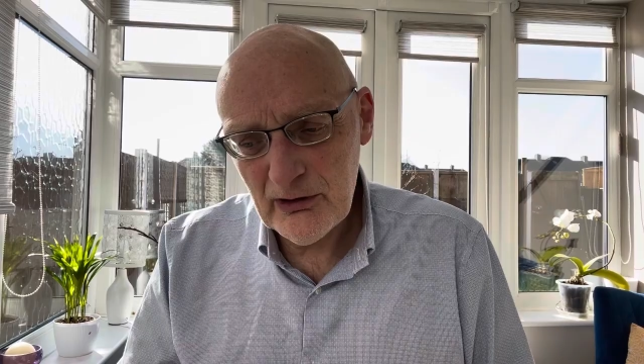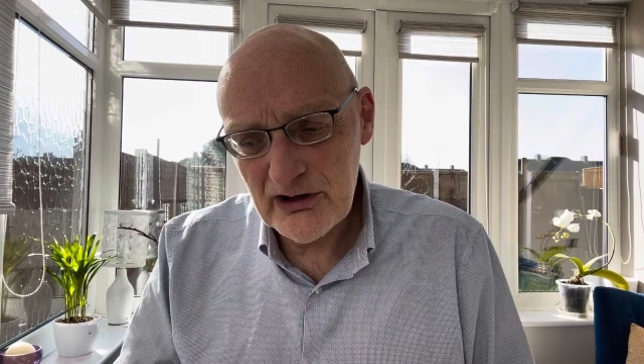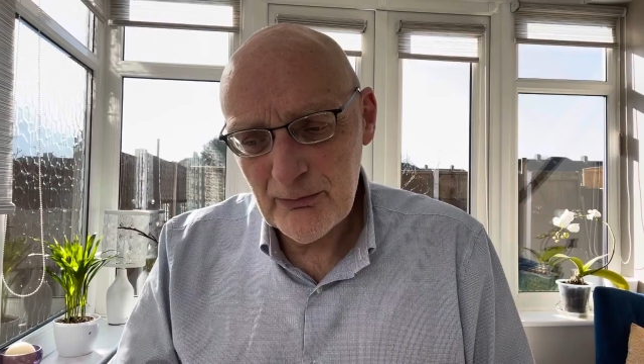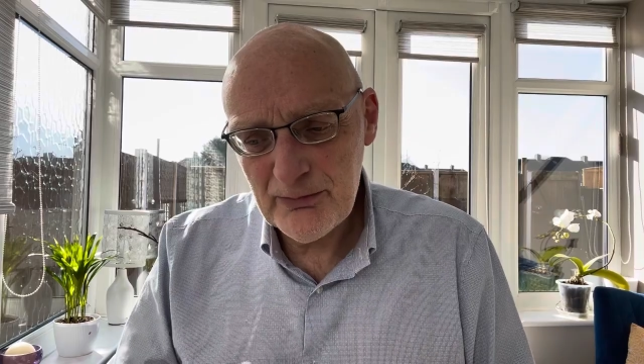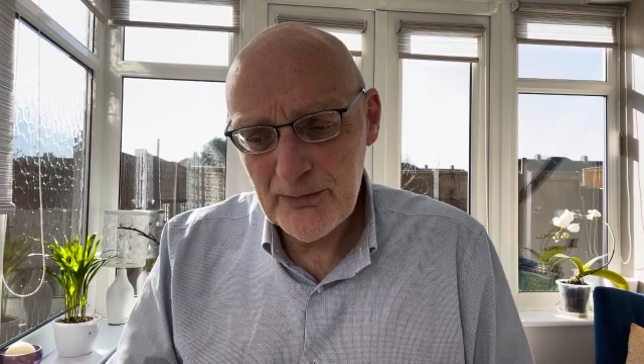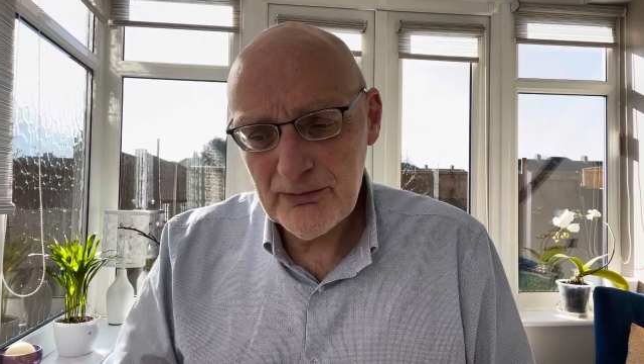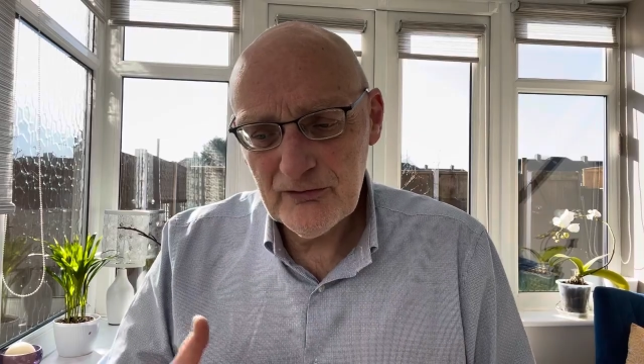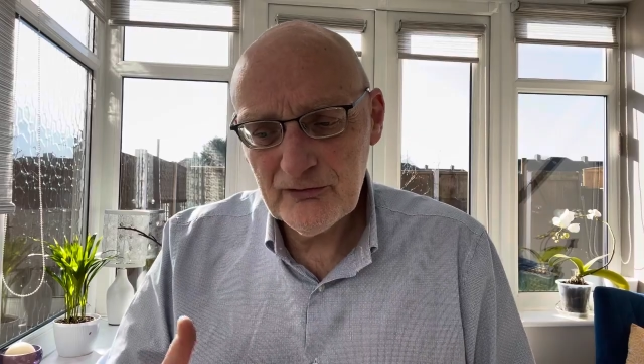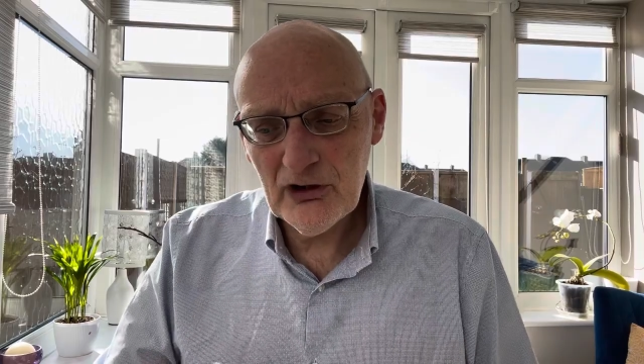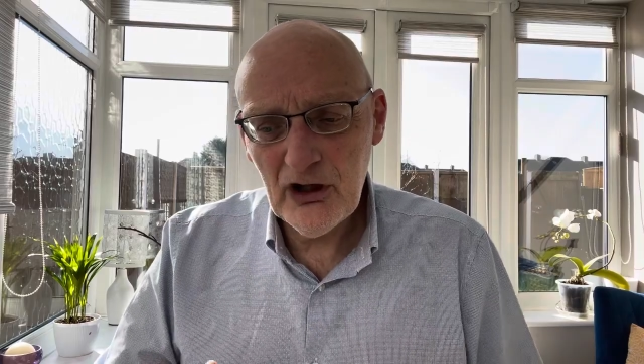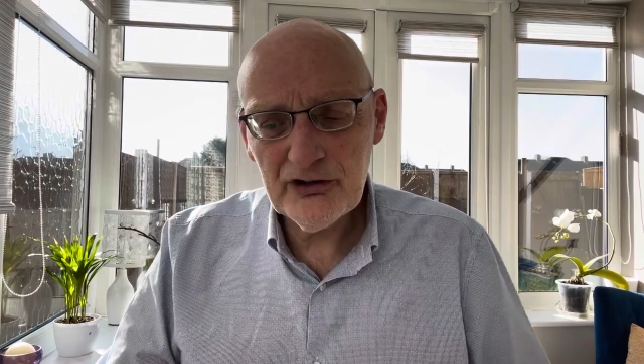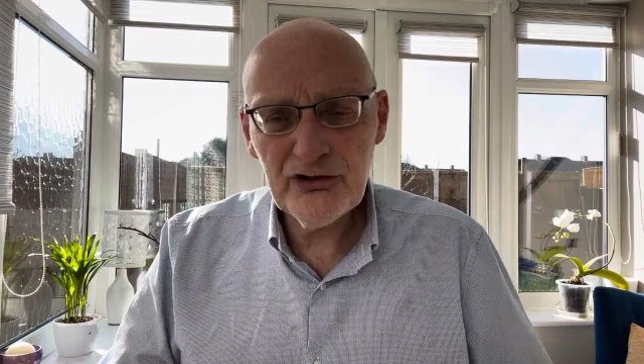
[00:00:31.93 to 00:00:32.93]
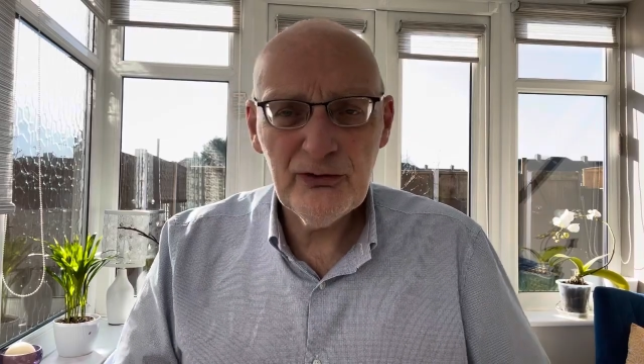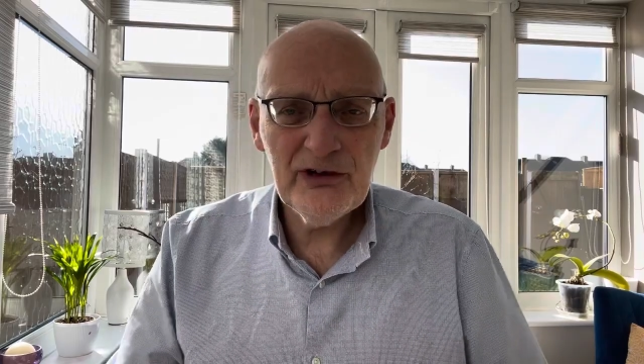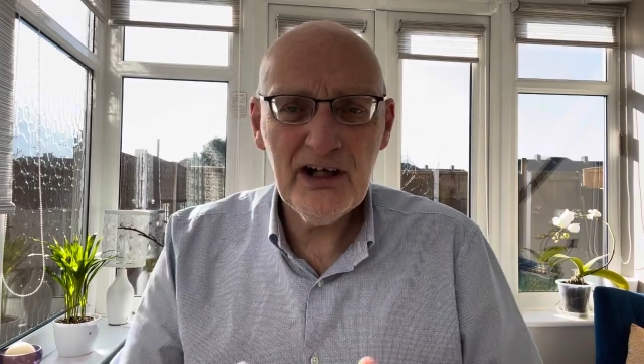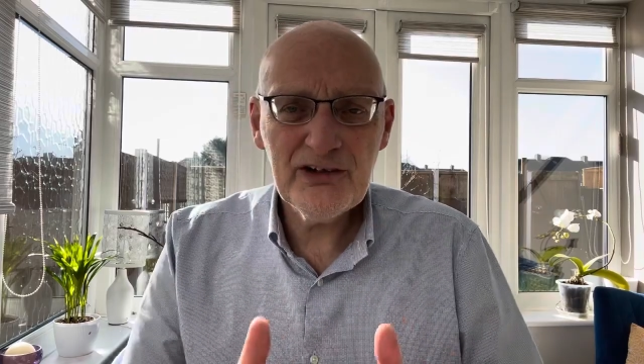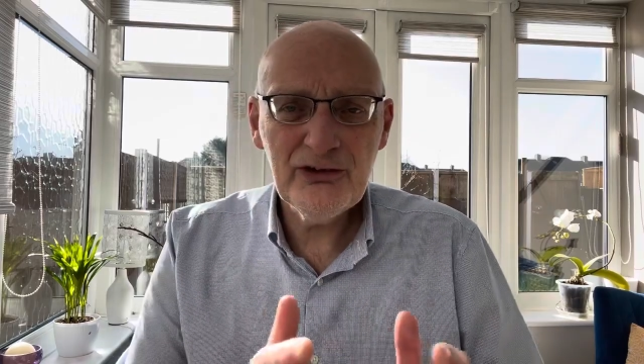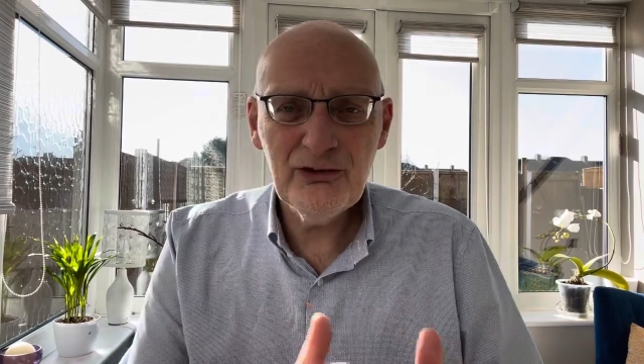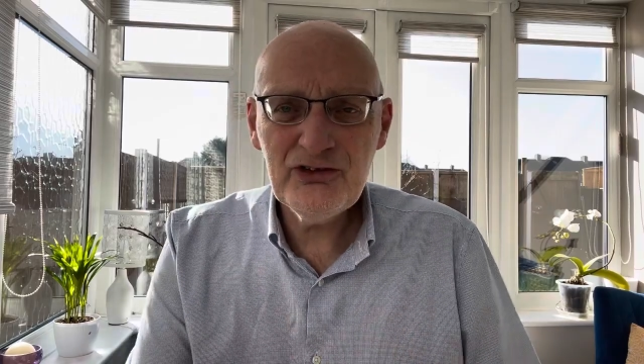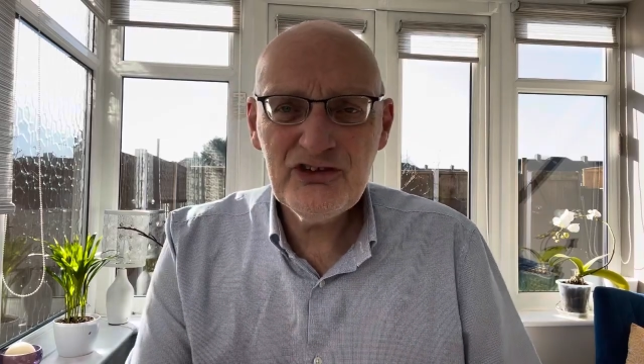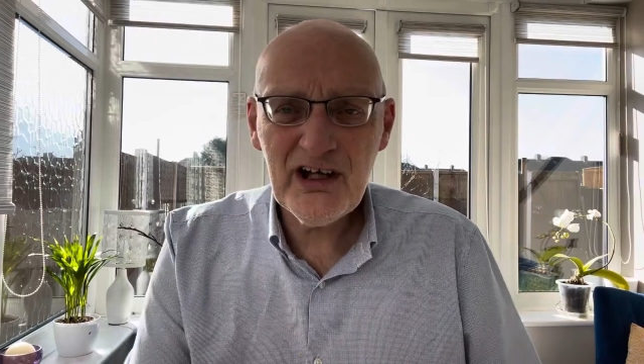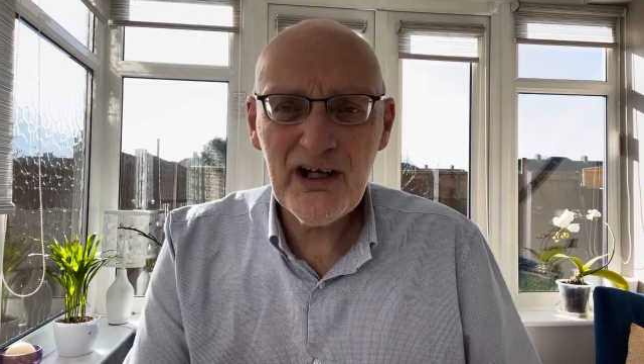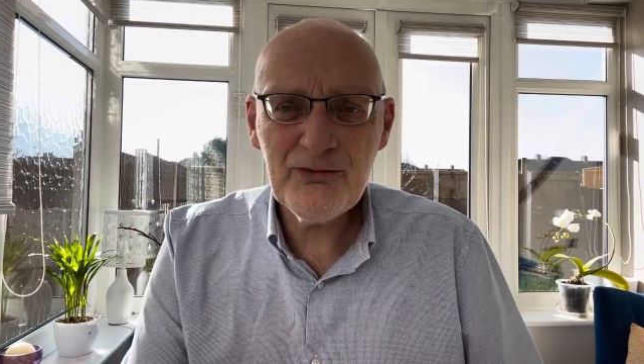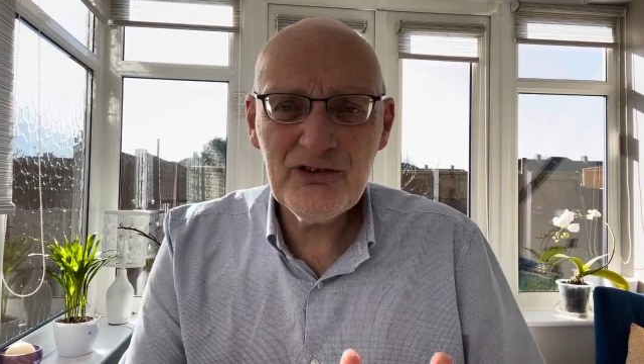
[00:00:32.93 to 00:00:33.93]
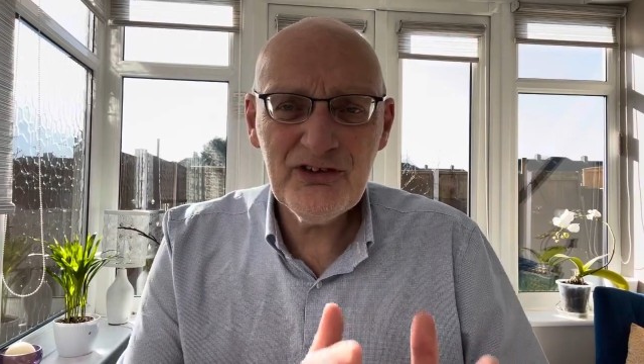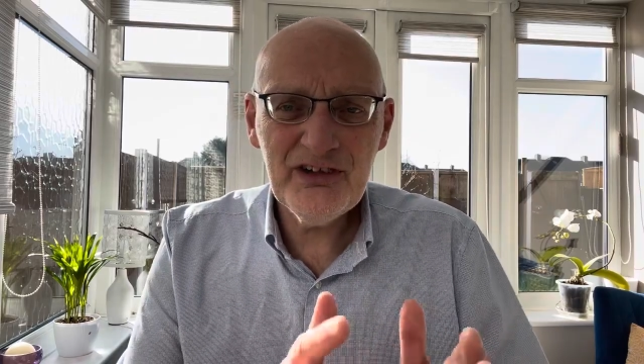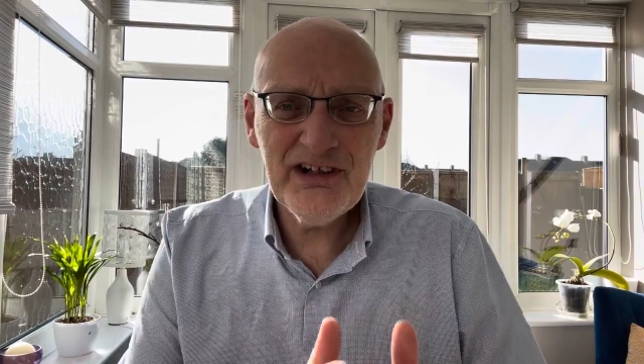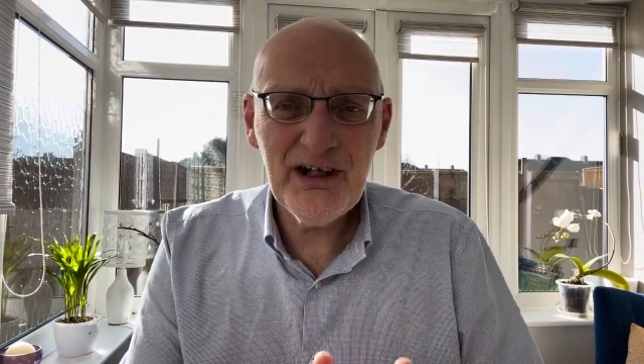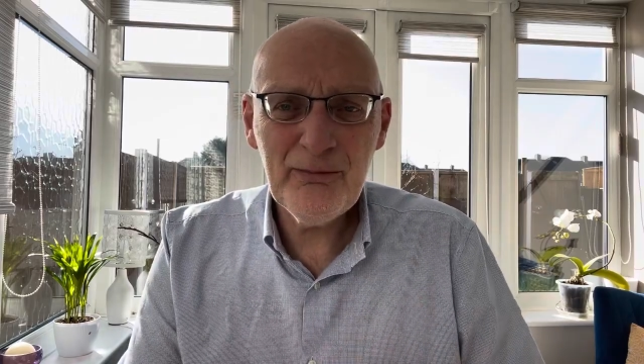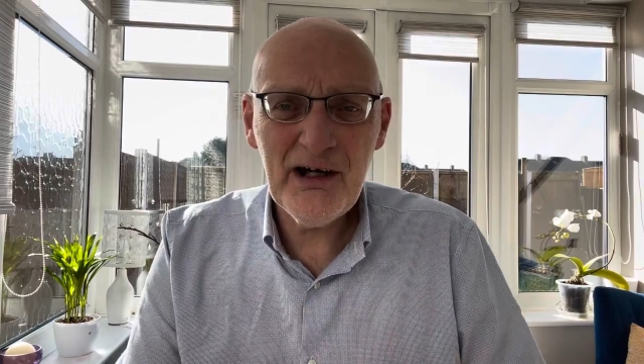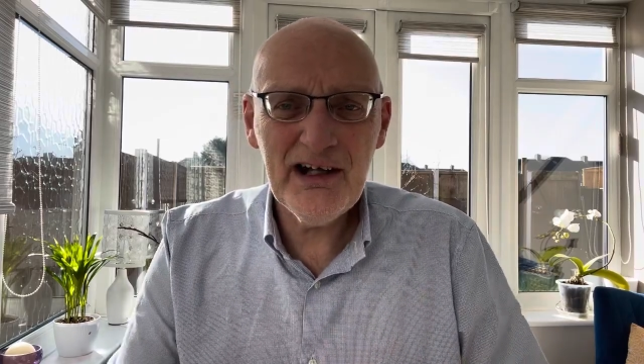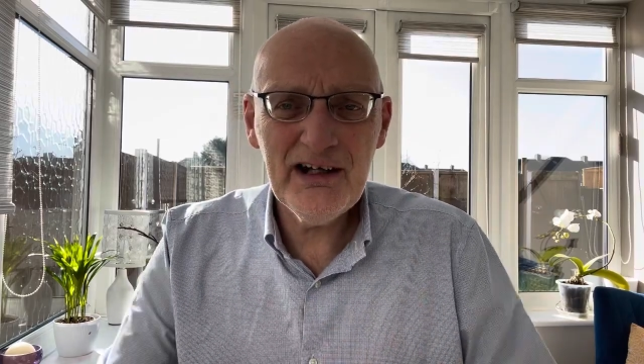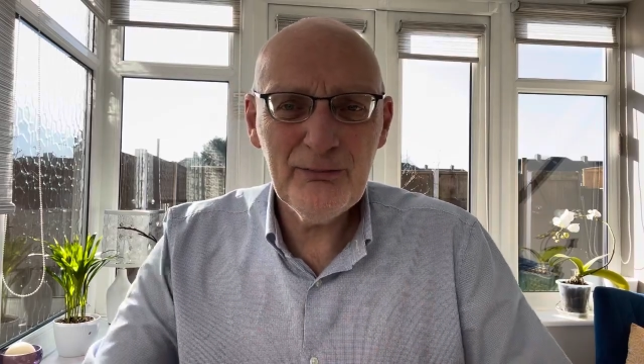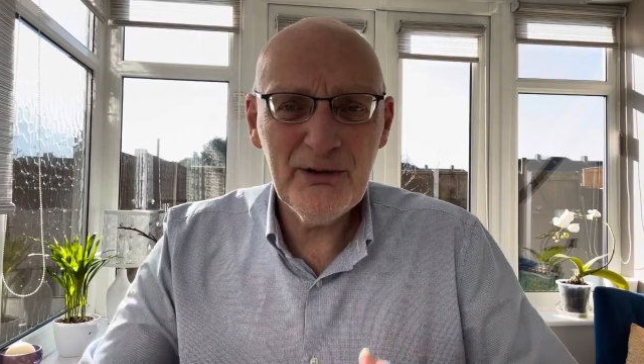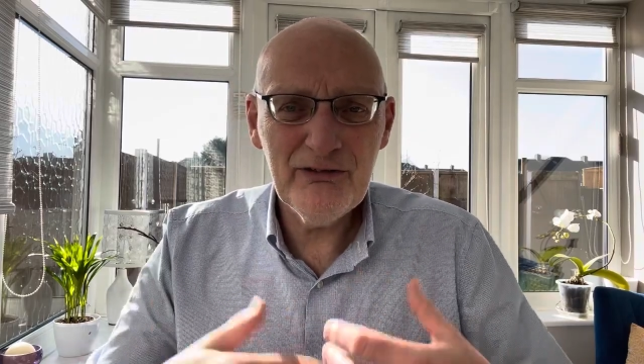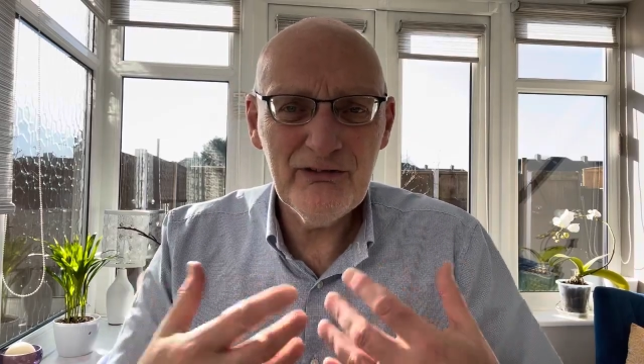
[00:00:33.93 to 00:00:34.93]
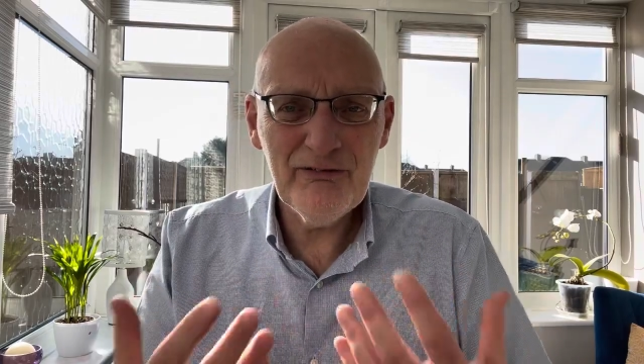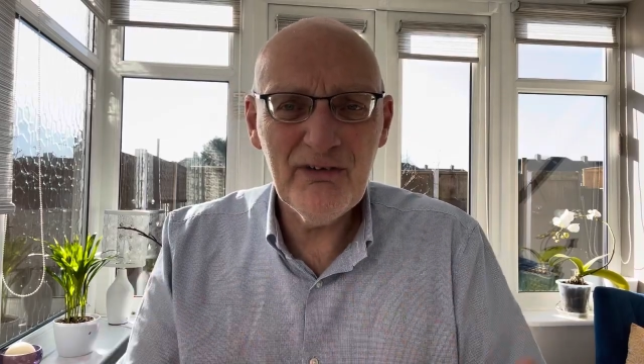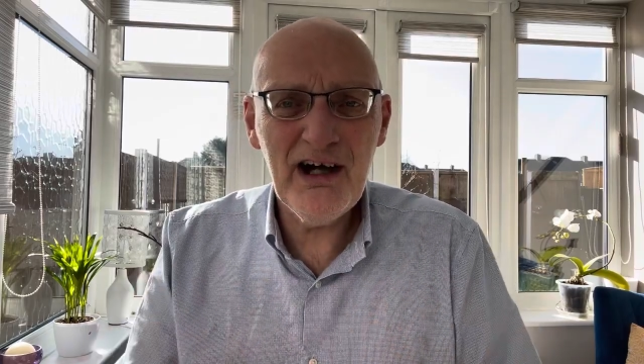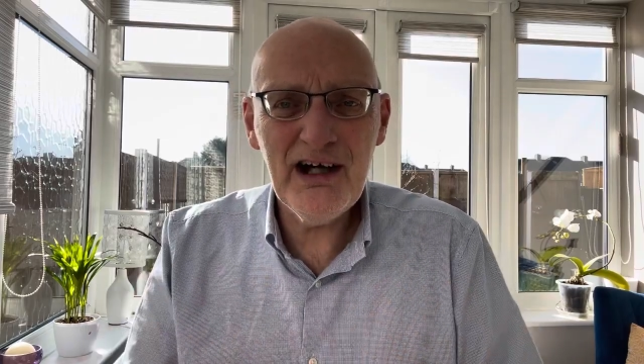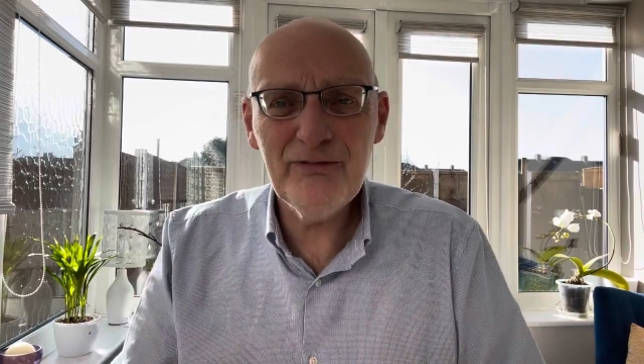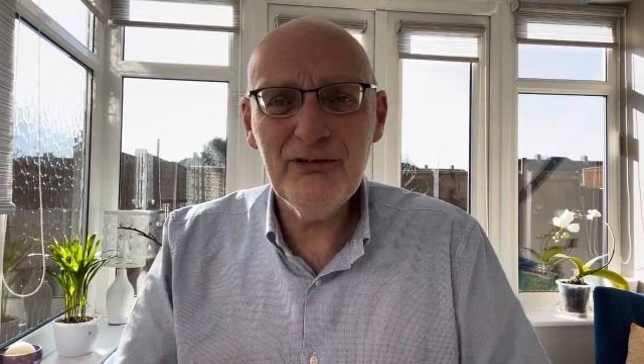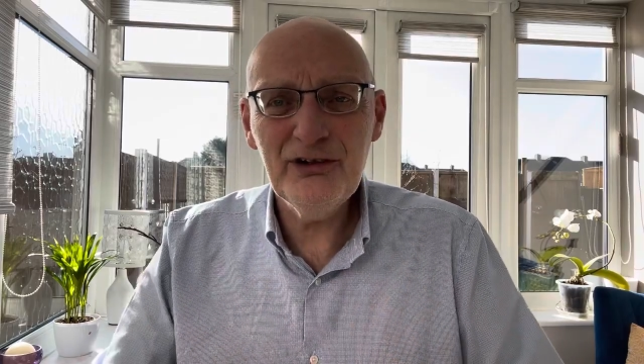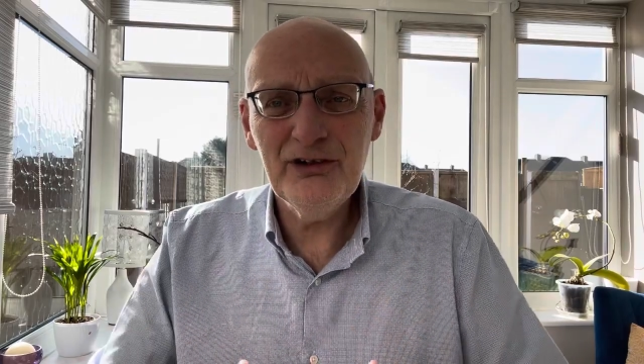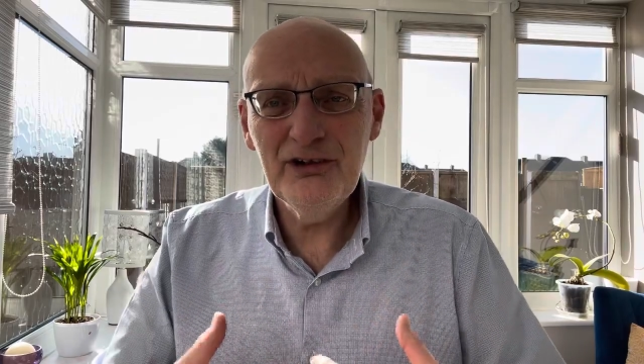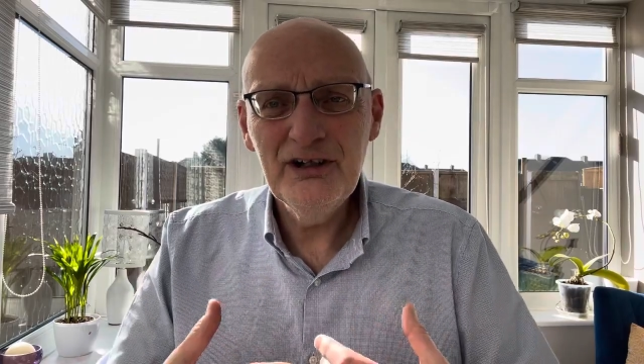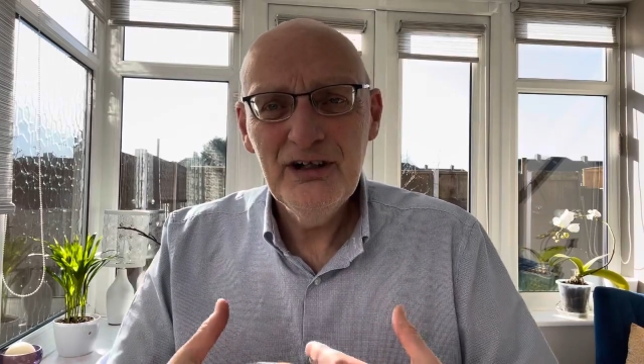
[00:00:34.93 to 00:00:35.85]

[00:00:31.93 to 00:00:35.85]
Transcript: when the people of God who'd had good times under Nehemiah had been revival and